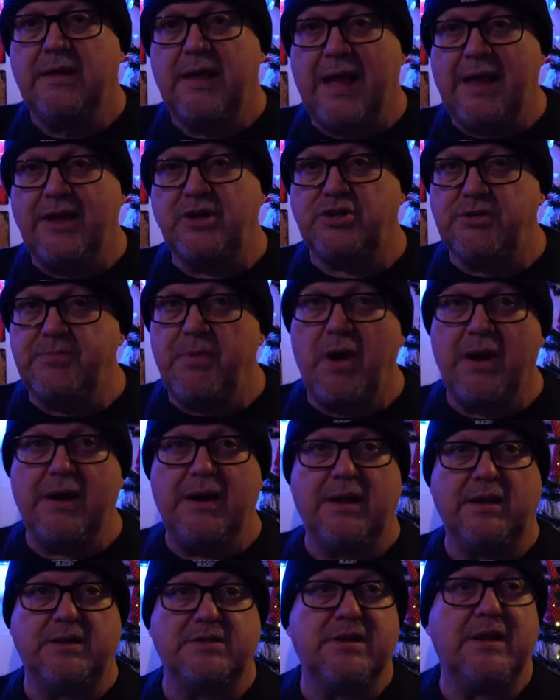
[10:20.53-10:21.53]
HDMI
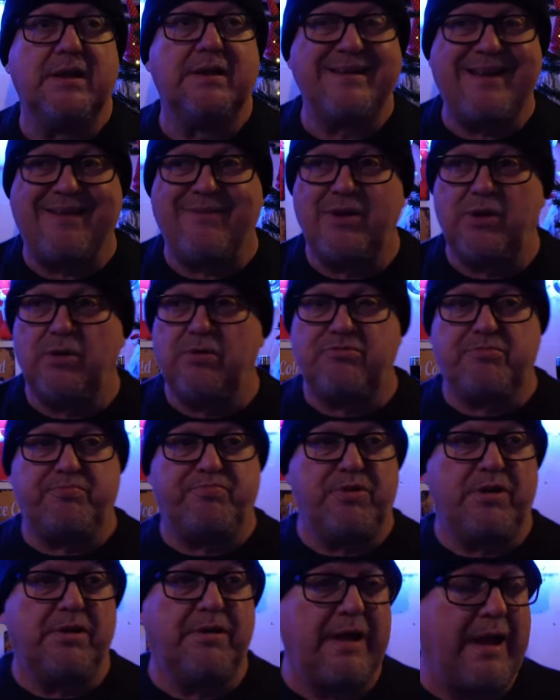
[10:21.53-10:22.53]
leads. Another little
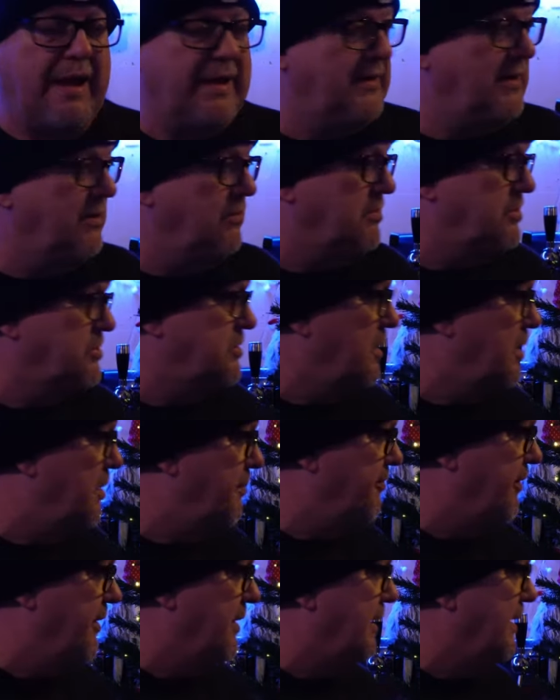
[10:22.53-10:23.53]
brilliant, handy little uh,
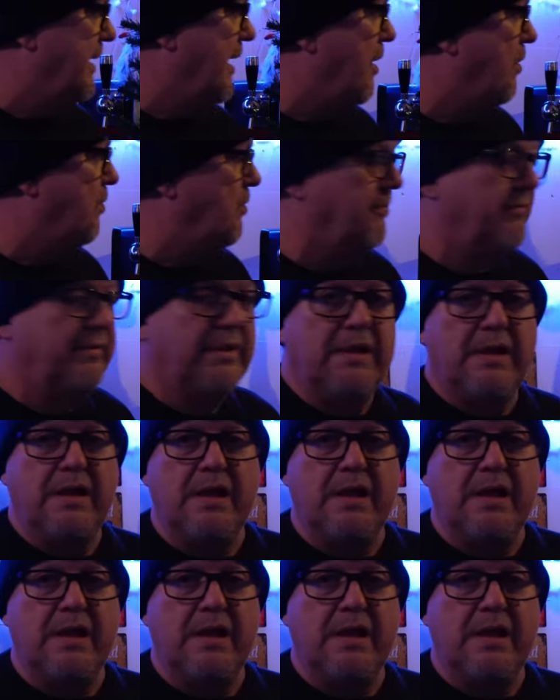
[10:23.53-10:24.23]
thing to get hold of.